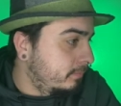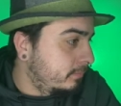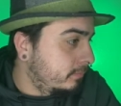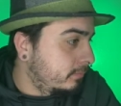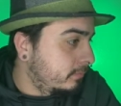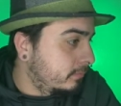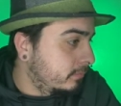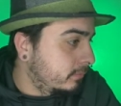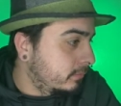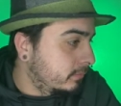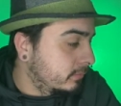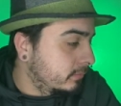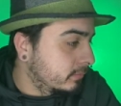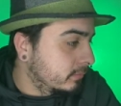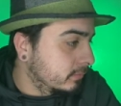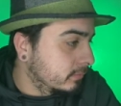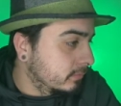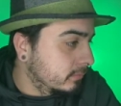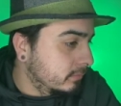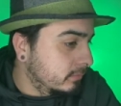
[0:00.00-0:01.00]

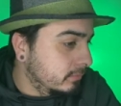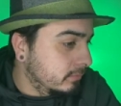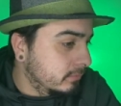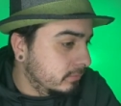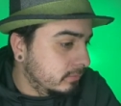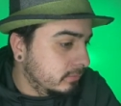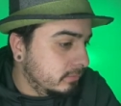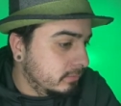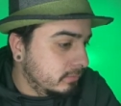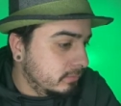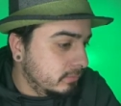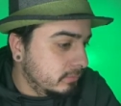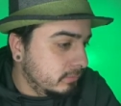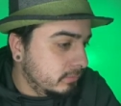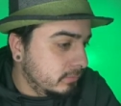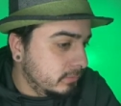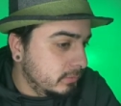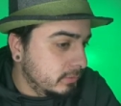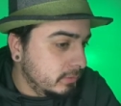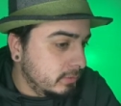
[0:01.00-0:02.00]

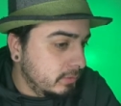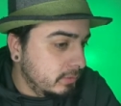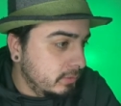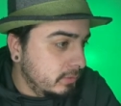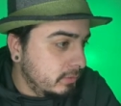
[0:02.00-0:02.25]
(no one is talking)